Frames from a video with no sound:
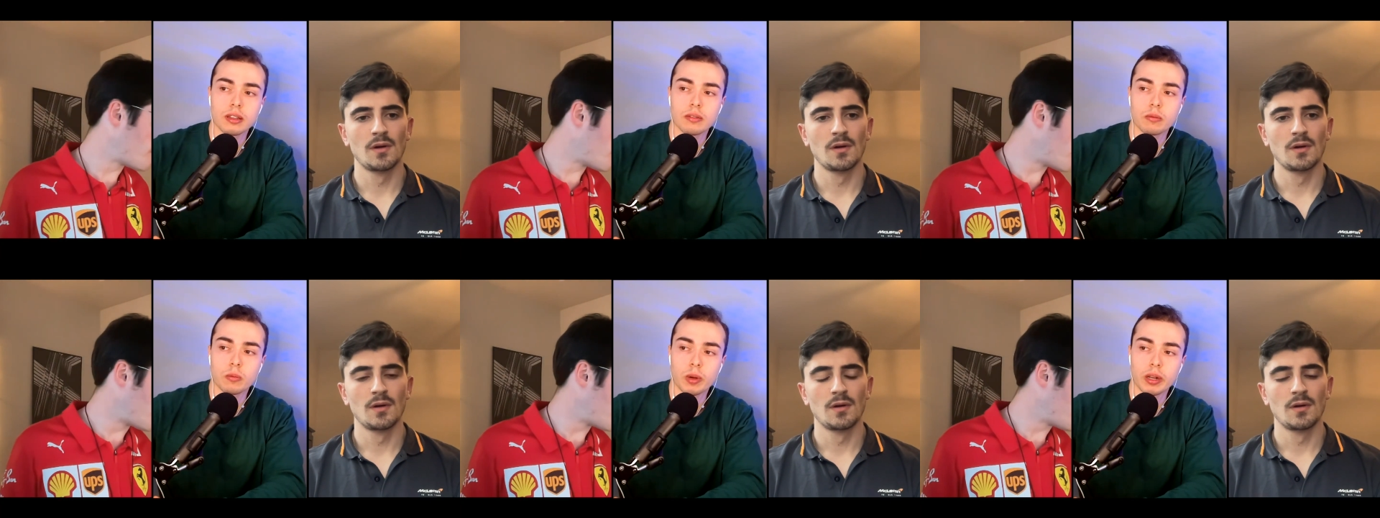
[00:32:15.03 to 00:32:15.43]

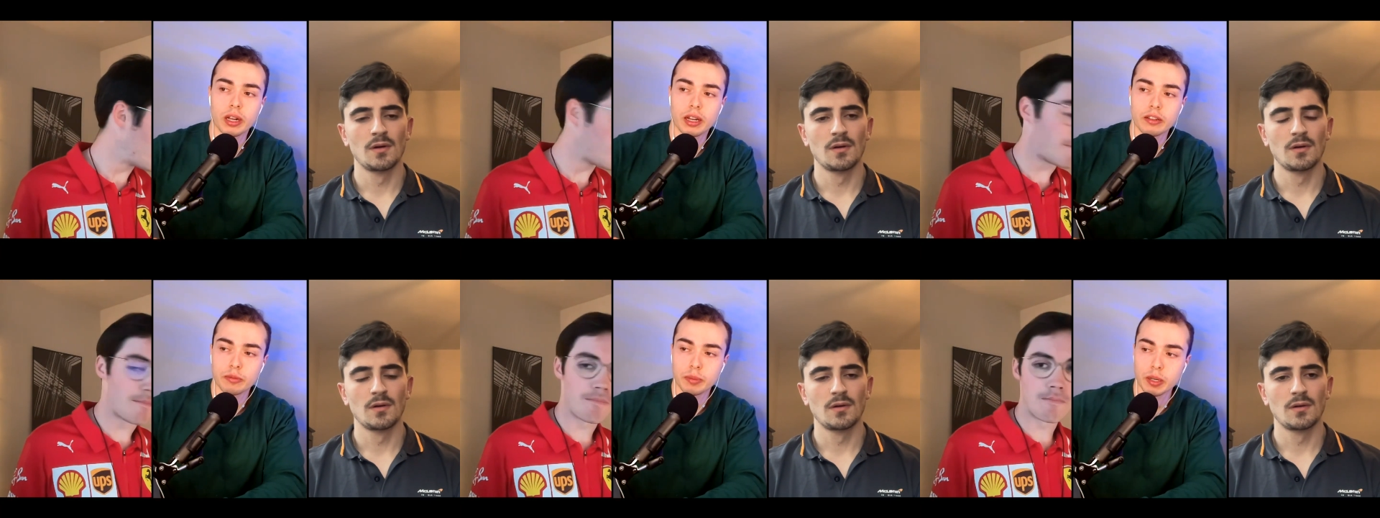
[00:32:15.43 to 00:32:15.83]
Speaker 1: when
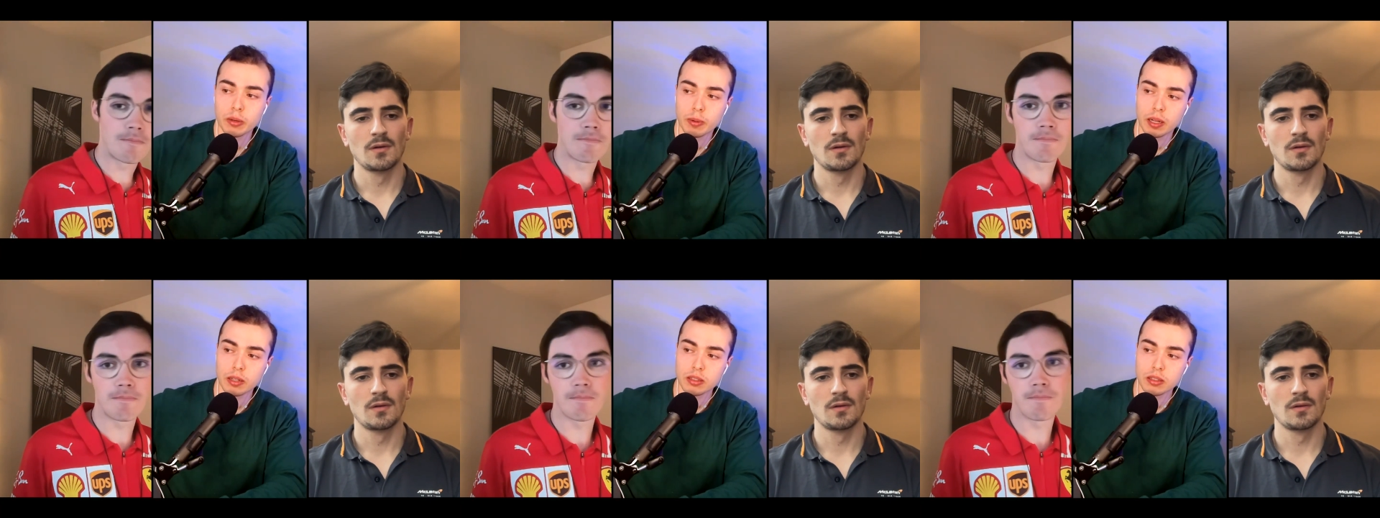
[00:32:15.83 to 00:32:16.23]
I've been
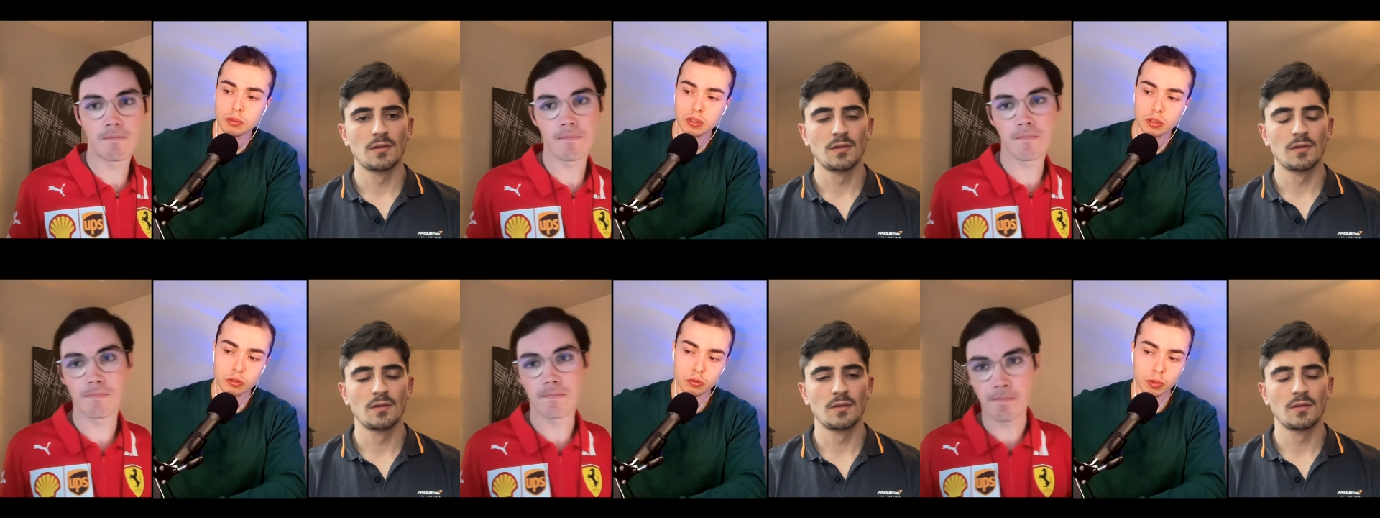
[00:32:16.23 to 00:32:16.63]
around someone
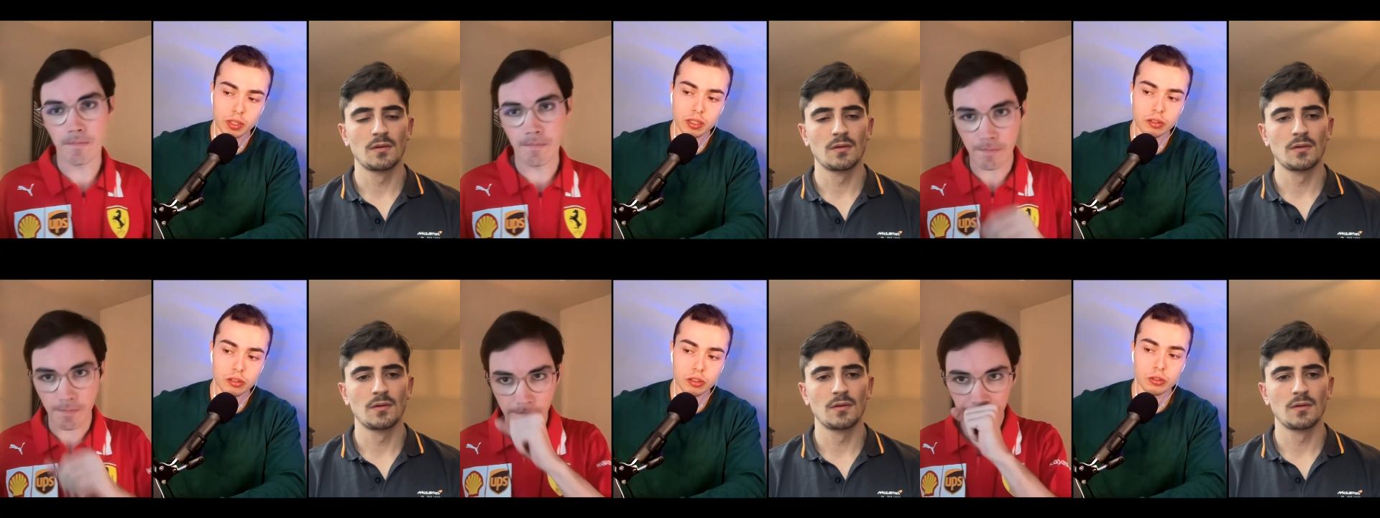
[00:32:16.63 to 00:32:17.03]
who's really
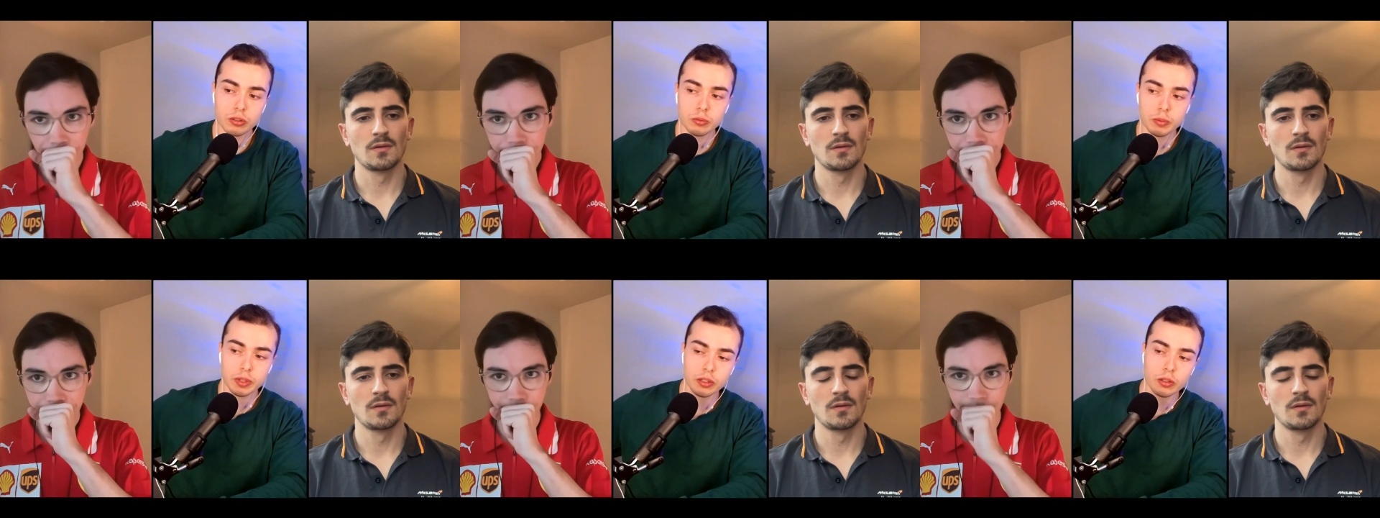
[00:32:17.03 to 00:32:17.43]
in
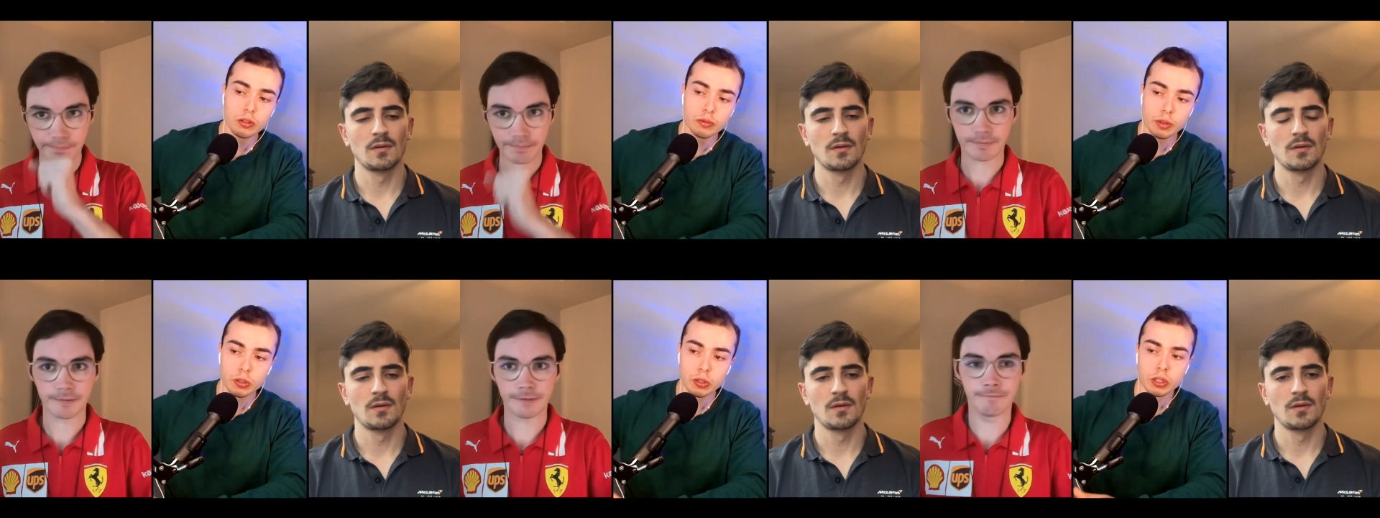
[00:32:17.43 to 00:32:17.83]
tune with the
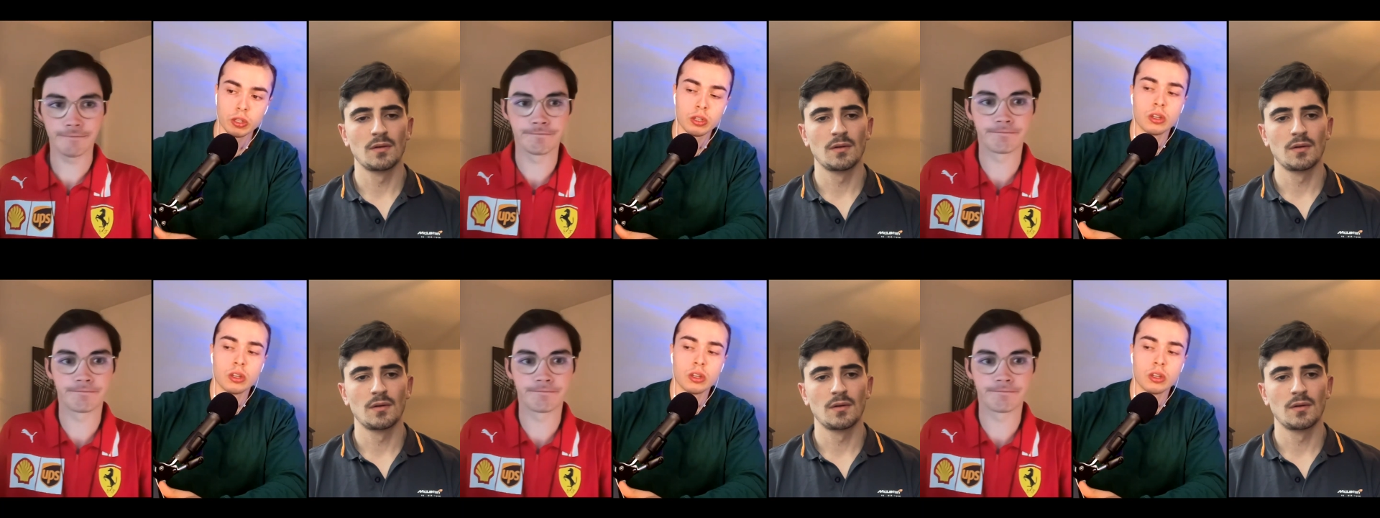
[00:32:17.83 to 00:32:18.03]
universe,